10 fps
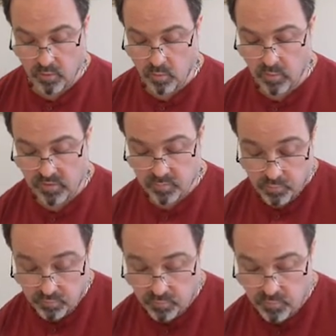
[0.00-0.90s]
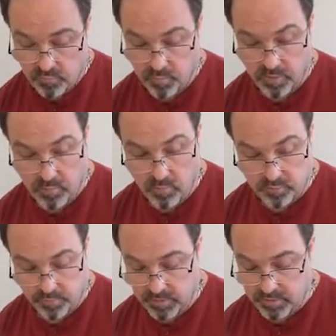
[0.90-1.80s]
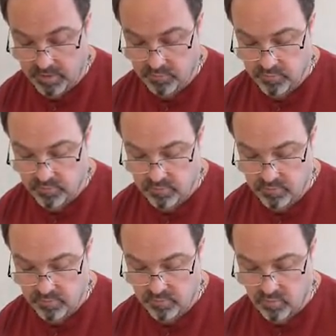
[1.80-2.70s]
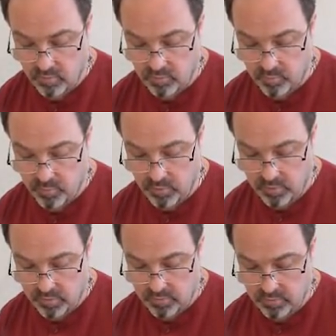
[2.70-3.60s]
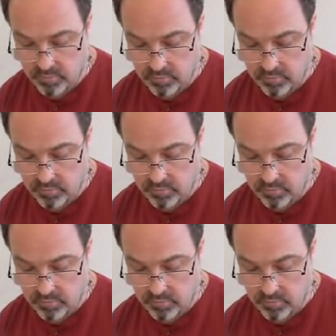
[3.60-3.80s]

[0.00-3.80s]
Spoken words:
what is produced by multiplication is called a product.